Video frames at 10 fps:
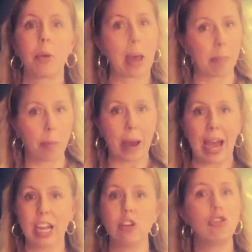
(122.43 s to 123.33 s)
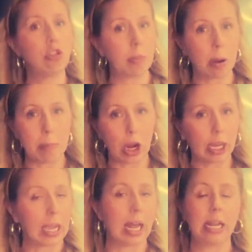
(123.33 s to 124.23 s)
apple pie, super
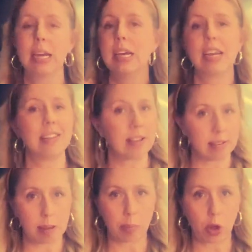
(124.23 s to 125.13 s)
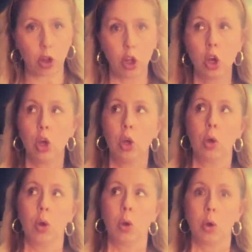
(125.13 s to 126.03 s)
American, it's a symbol.
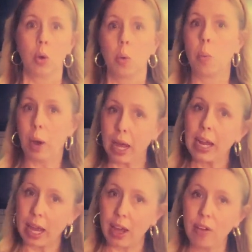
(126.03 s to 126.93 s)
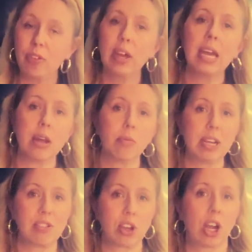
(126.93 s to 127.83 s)
What if in
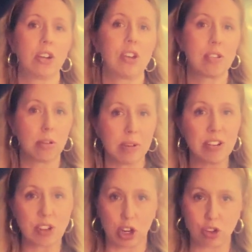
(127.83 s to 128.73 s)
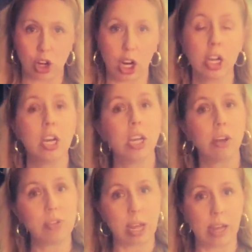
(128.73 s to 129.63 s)
research, as a researcher,
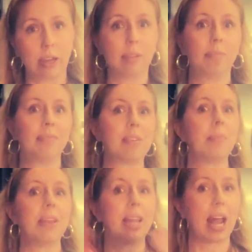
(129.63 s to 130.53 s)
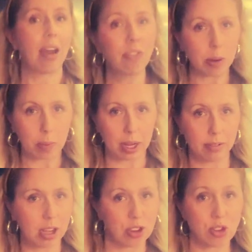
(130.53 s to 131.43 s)
you take something that
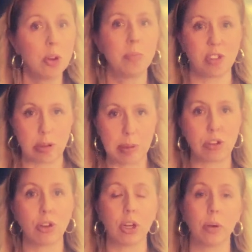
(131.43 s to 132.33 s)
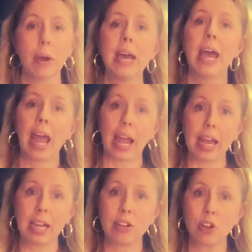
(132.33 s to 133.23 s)
everyone assumes to be true
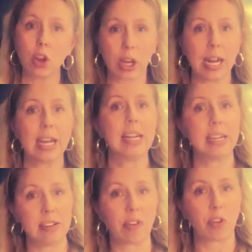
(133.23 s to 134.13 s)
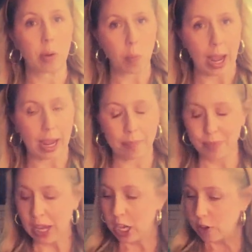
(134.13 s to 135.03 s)
and look at it in a different way?
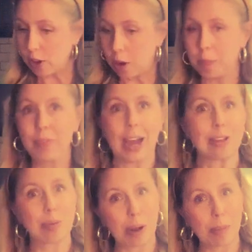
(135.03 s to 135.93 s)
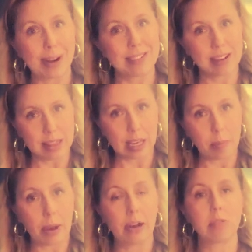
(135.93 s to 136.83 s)
So that's what I want us to think
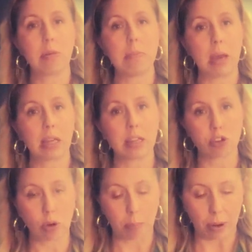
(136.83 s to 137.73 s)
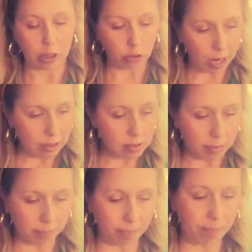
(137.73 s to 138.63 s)
about as we make the shortbread crust.
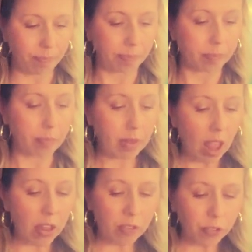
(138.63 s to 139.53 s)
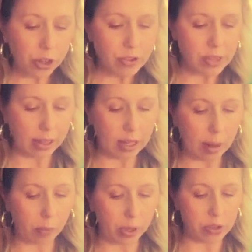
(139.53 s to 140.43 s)
The first thing that
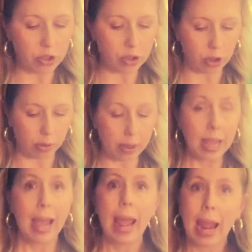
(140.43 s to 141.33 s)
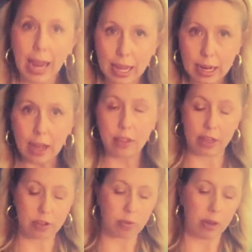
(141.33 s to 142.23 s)
I'm going to do, and I
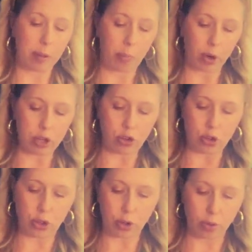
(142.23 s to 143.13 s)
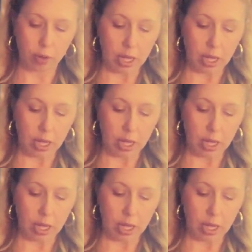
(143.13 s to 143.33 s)
think it's really important to